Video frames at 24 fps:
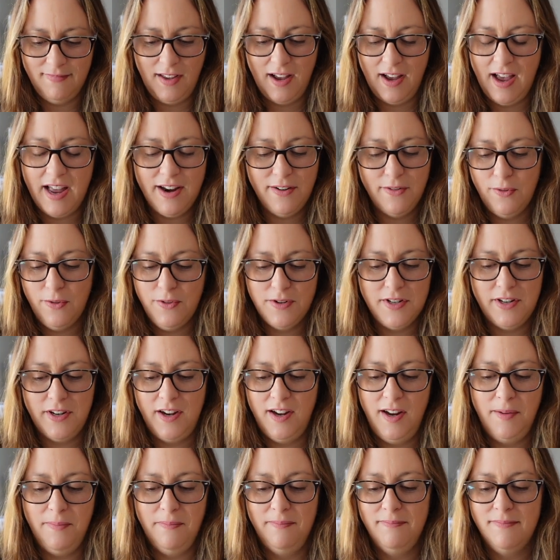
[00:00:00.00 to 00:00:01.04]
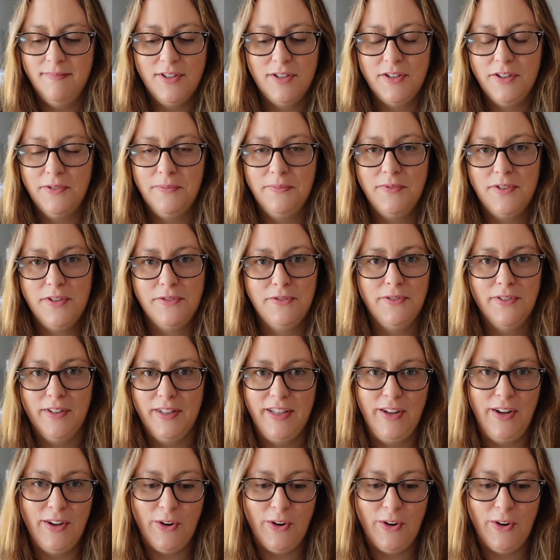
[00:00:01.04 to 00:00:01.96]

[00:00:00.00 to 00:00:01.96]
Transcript: I had all the time to really